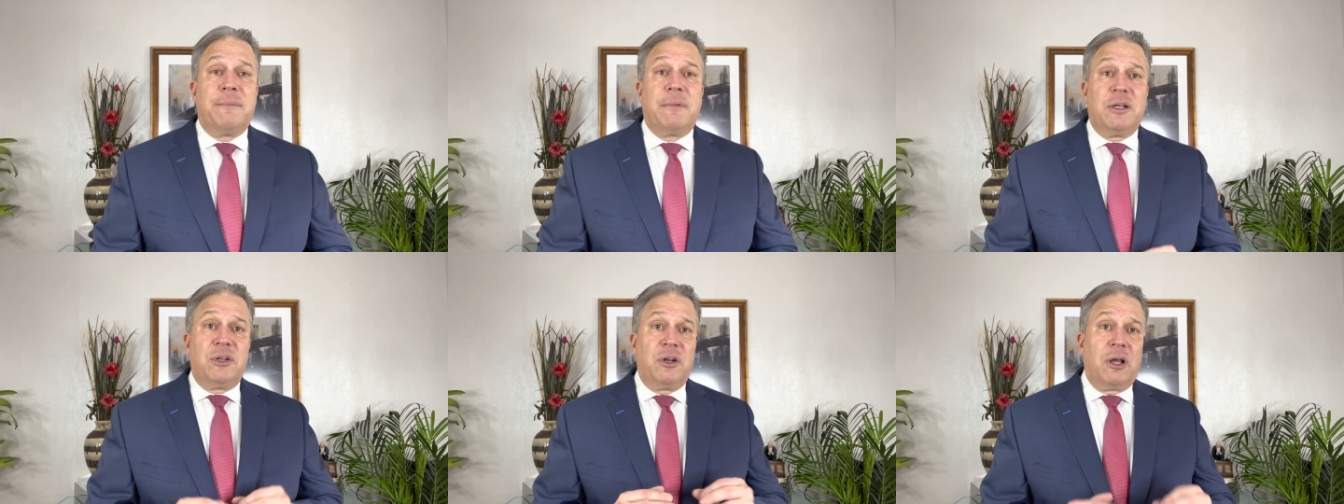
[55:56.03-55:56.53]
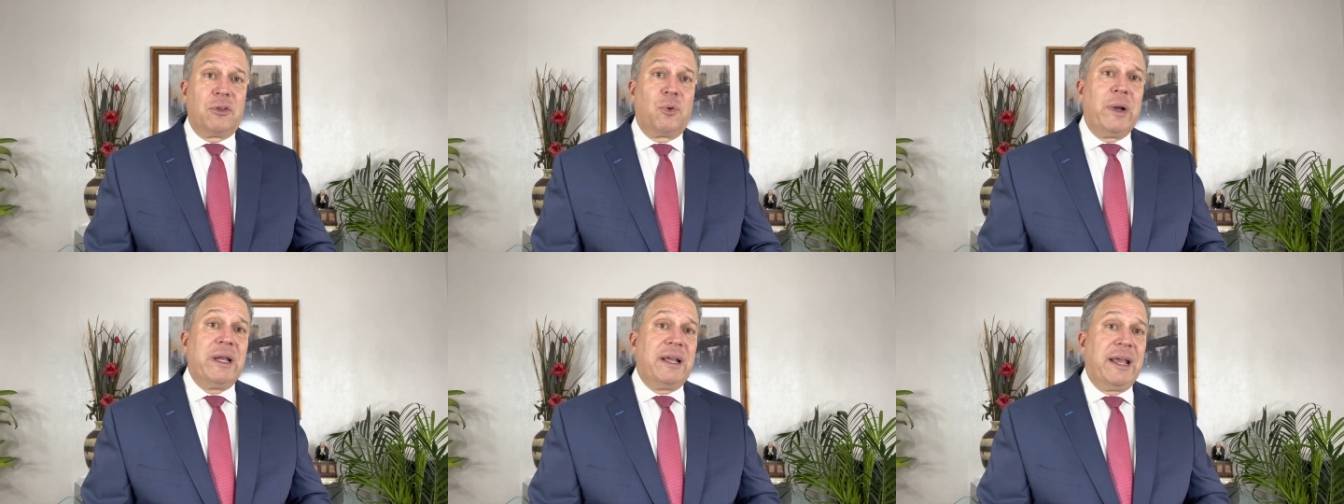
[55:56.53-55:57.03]
Another
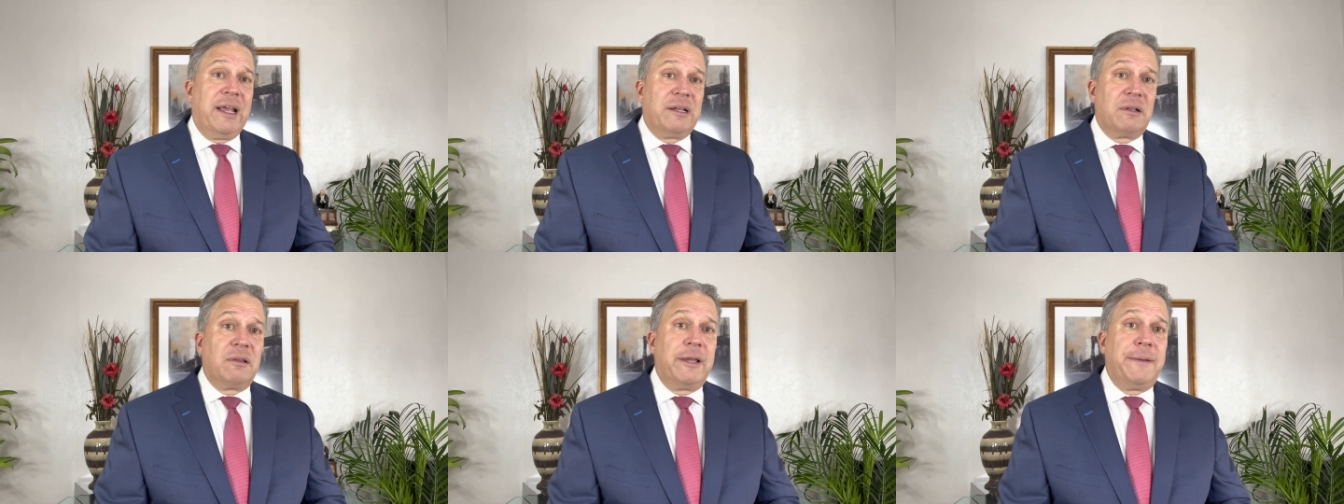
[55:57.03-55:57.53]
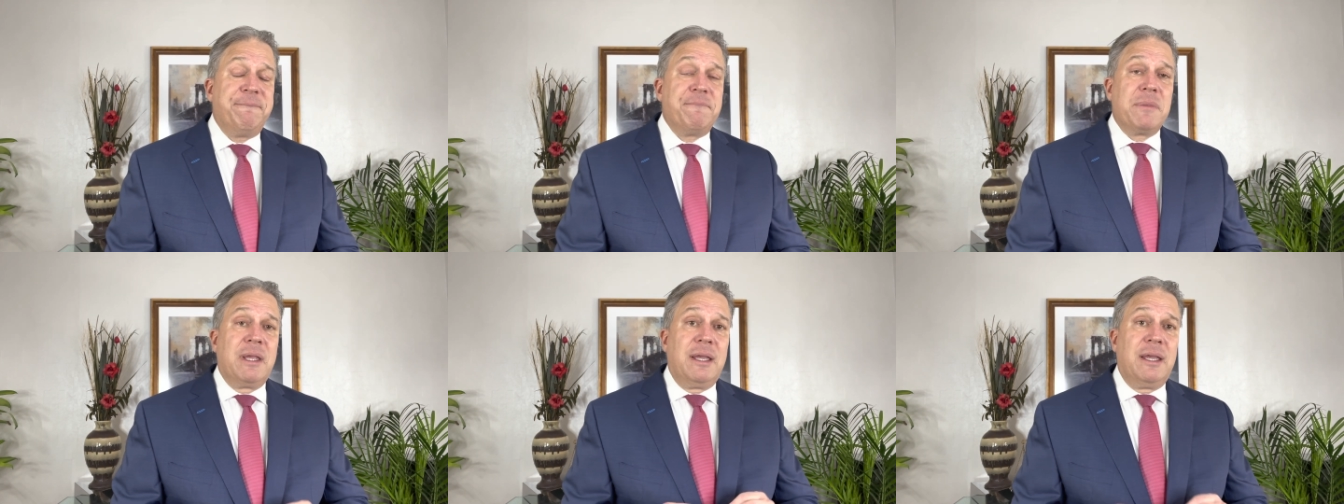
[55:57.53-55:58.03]
way to handle it
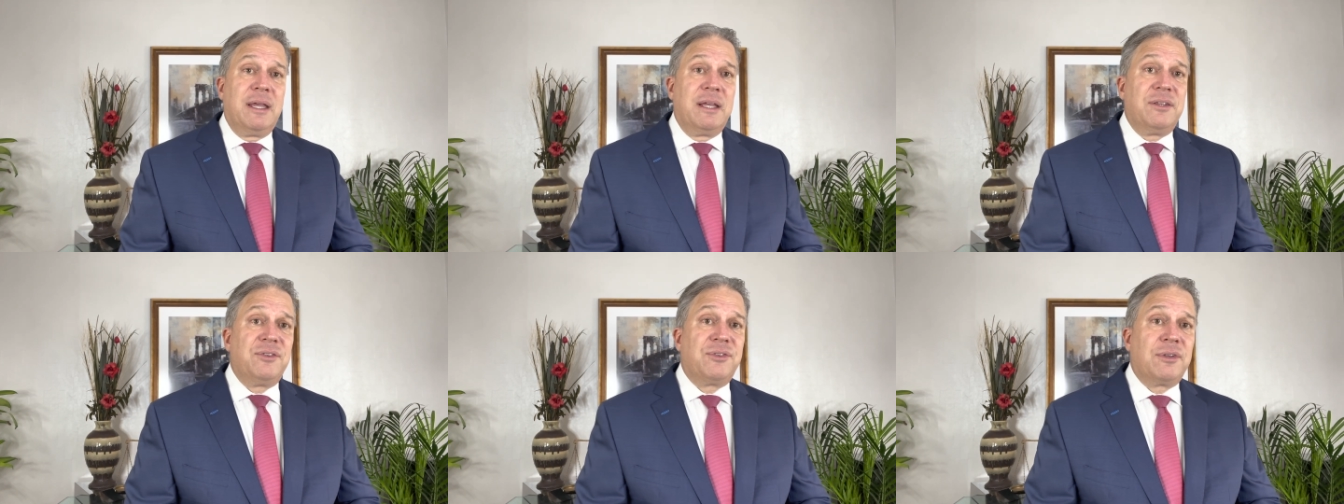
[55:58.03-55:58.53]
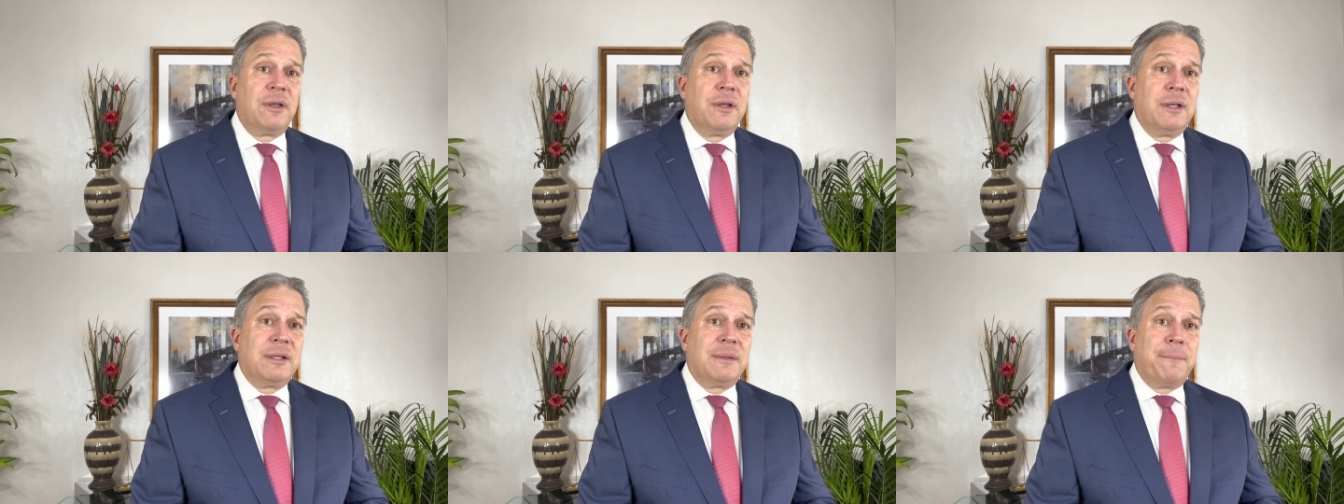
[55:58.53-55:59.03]
is
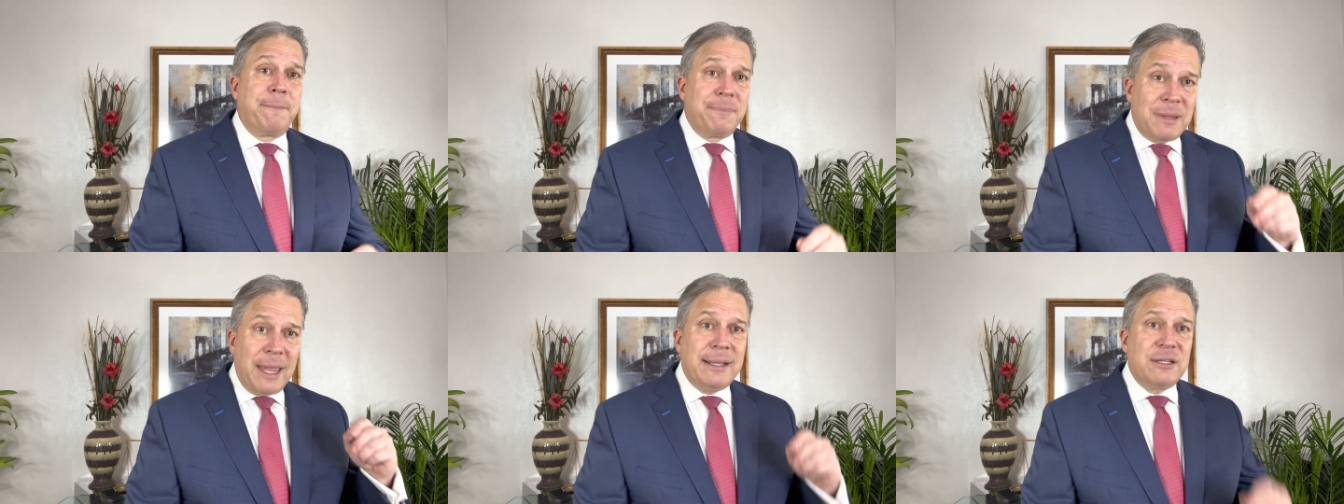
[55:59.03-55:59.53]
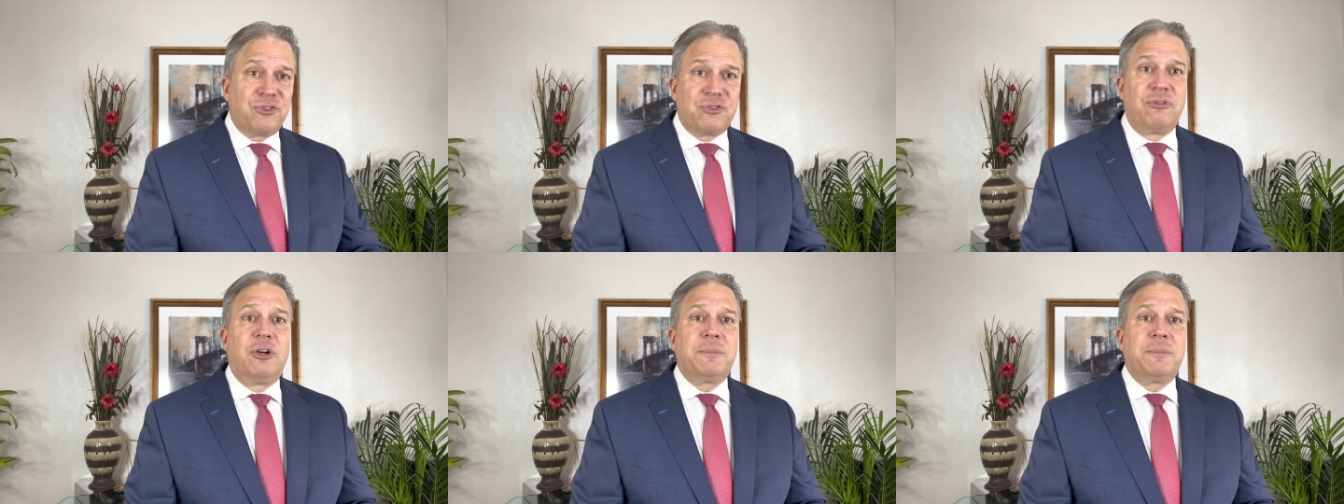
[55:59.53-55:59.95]
take a strong